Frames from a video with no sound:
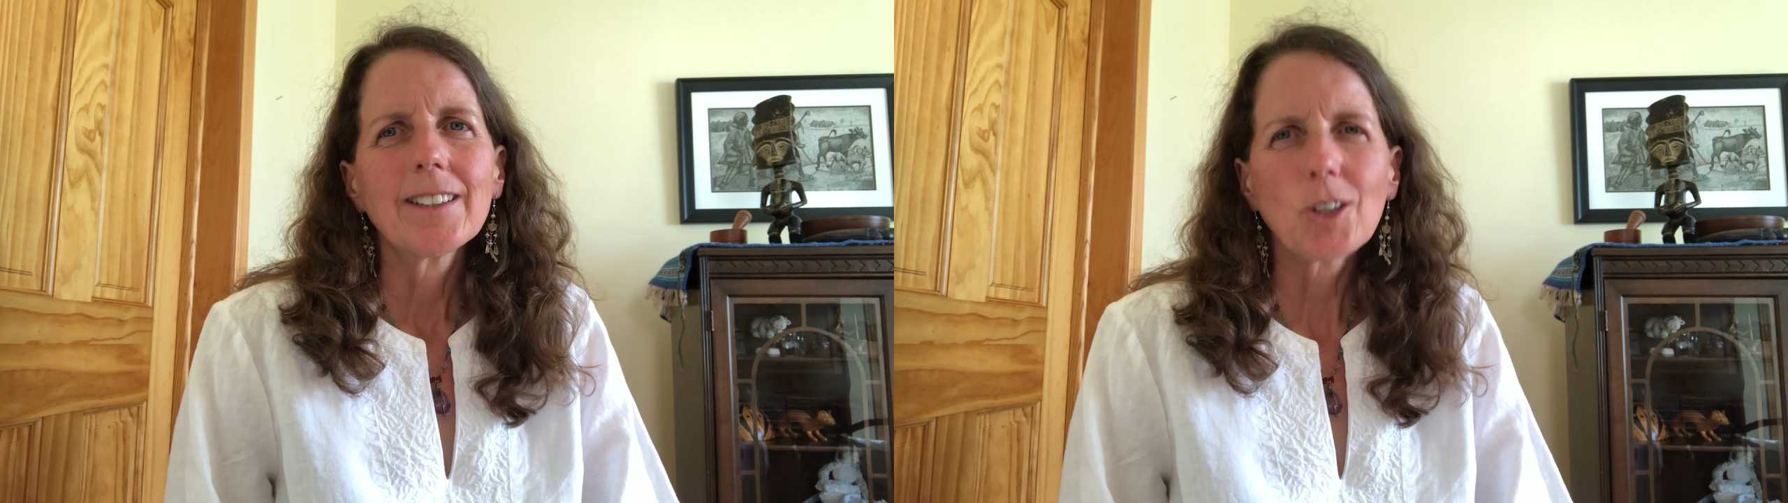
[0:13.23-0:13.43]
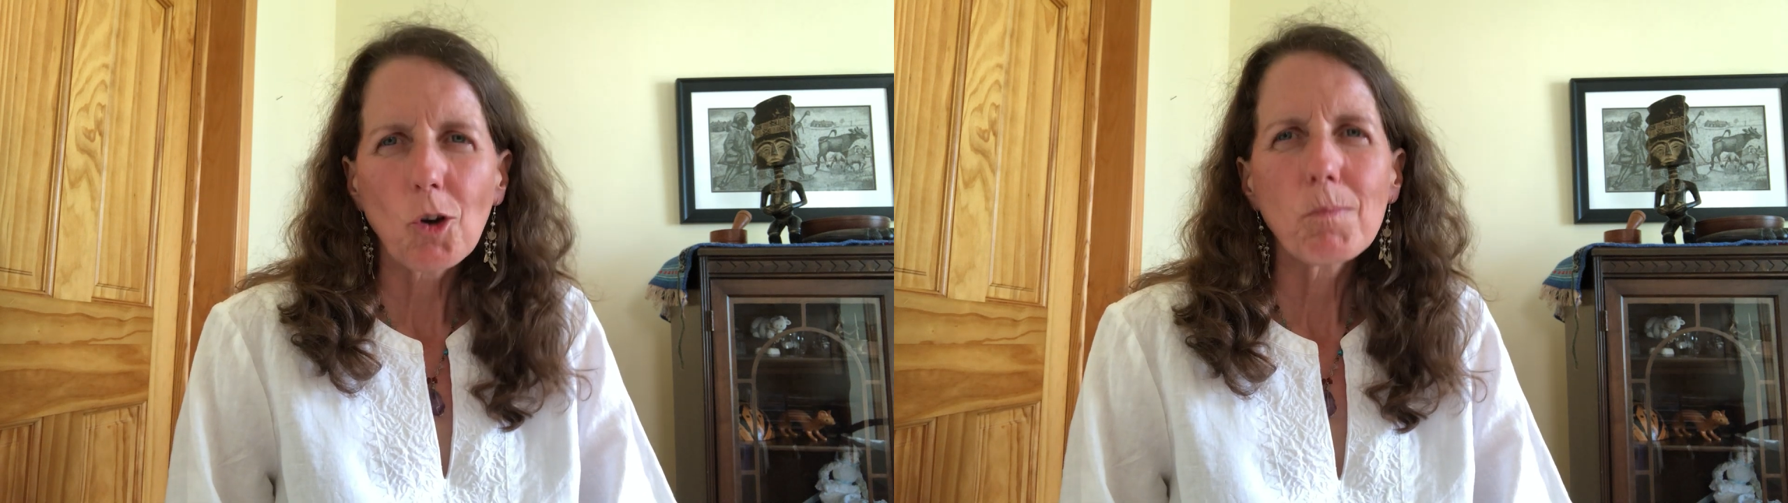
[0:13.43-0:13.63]

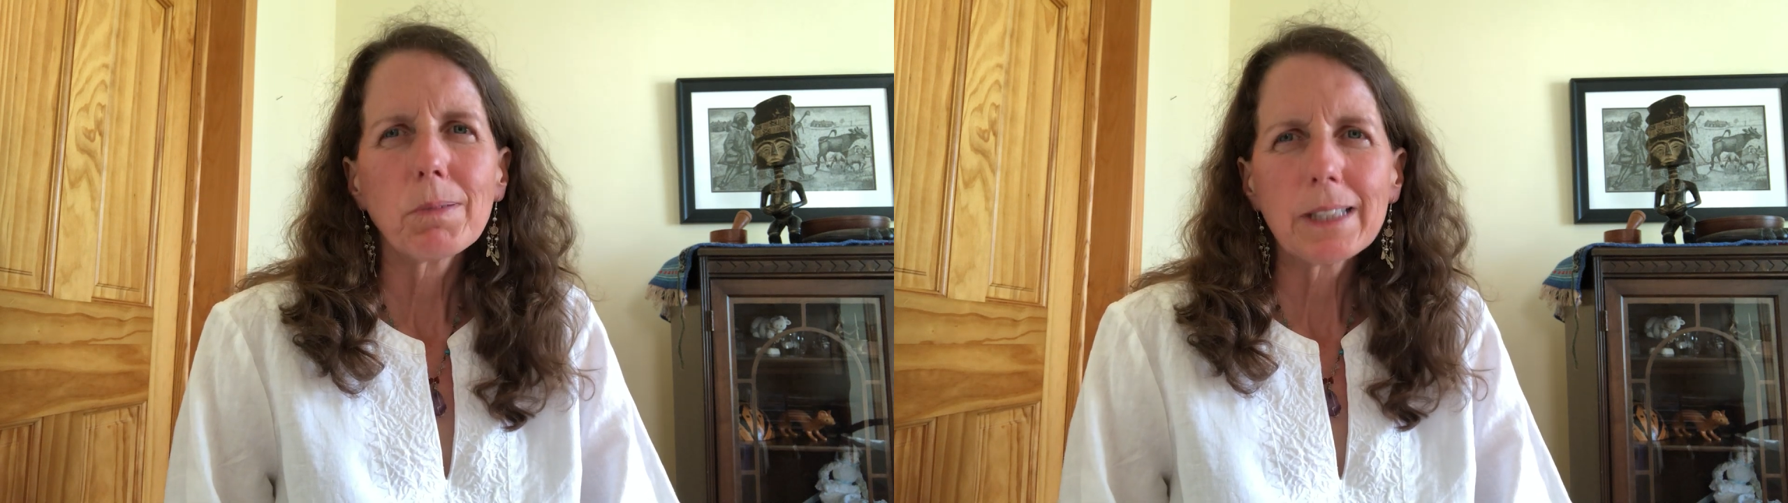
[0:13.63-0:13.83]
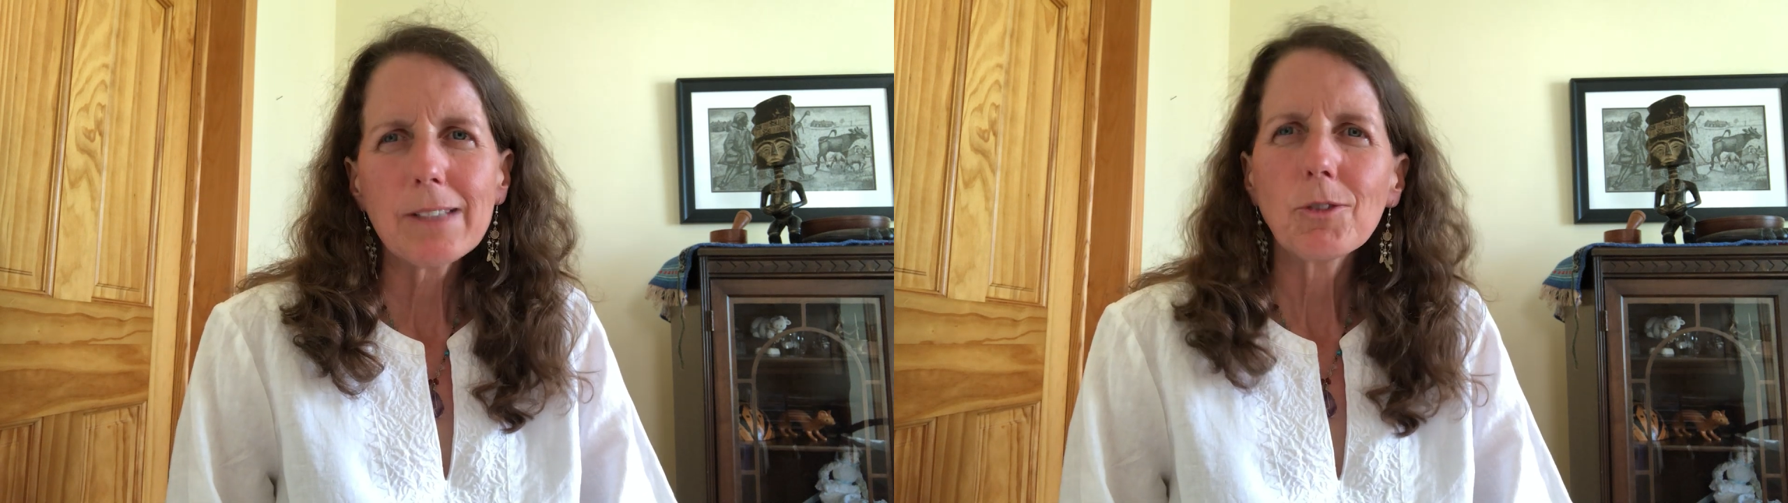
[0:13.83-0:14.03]
don't
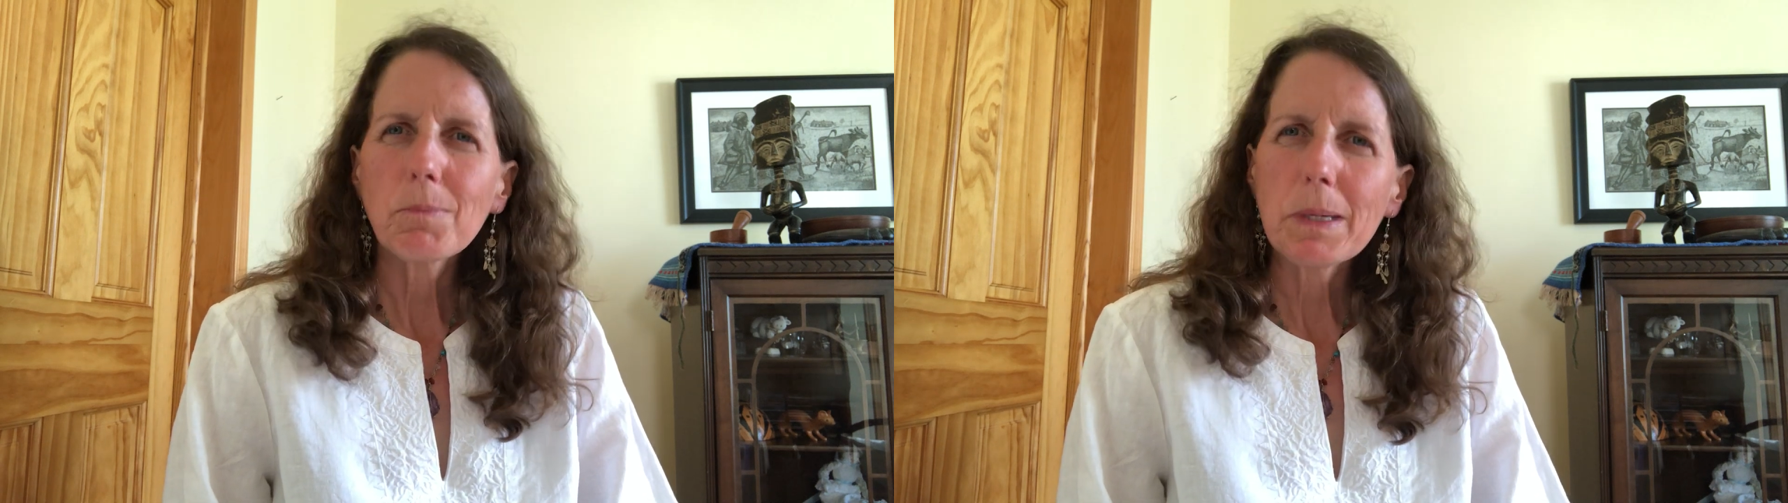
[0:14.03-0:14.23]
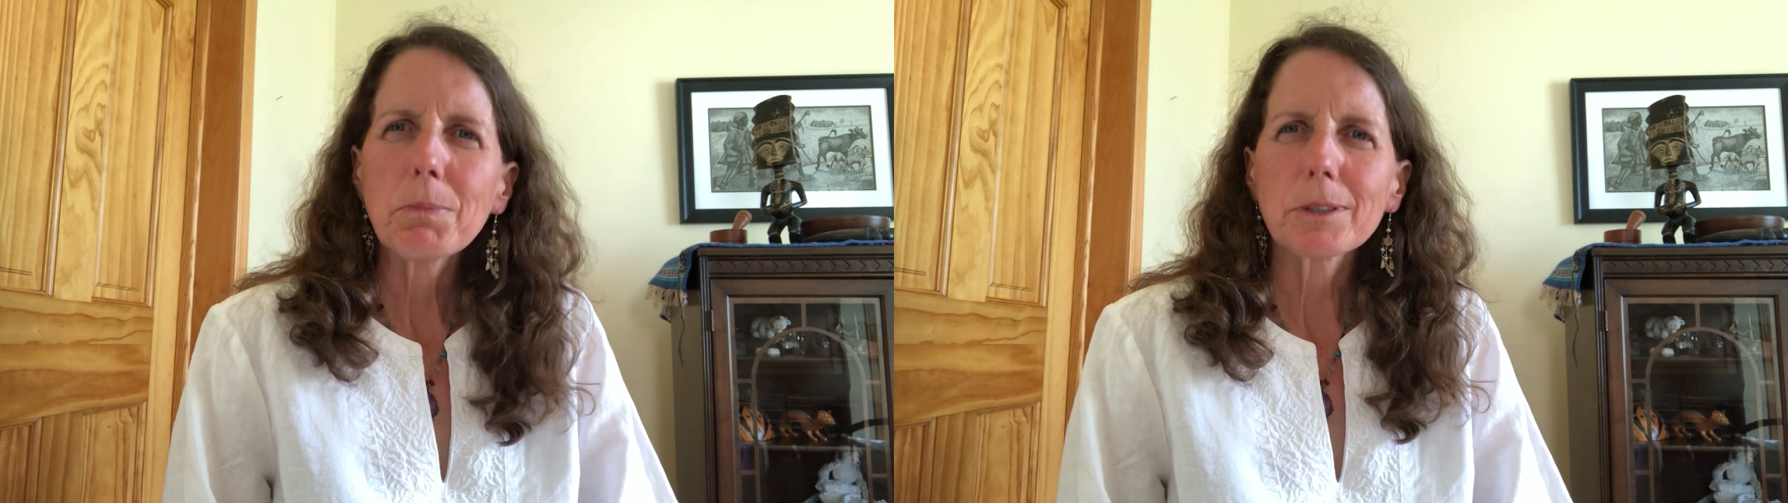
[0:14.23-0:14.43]
believe what people